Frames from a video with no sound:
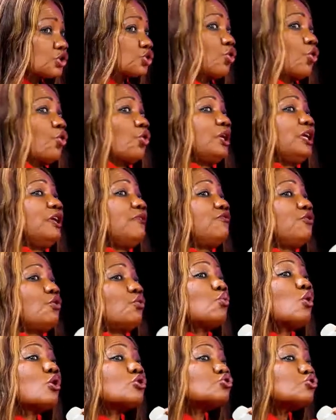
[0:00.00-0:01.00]
So if
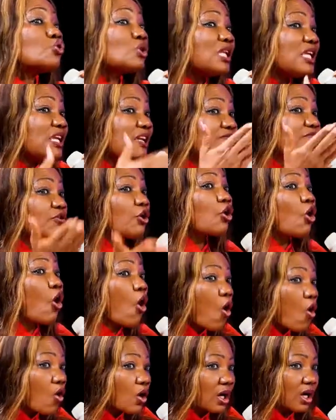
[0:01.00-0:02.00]
you want to live
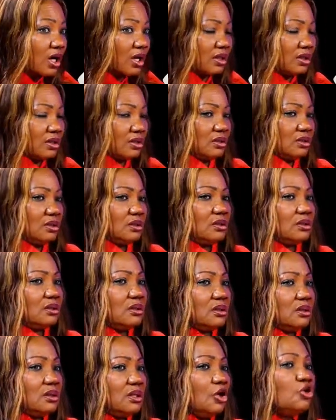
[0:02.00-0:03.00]
long,
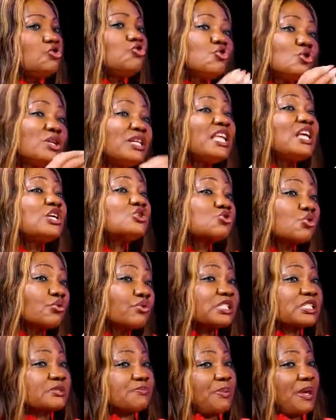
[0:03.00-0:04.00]
you need to
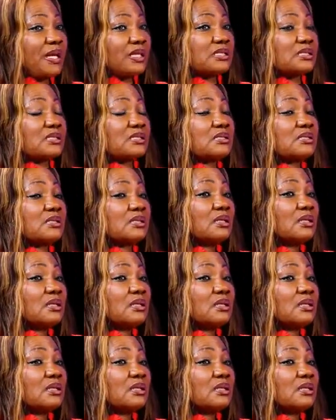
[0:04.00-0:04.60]
respect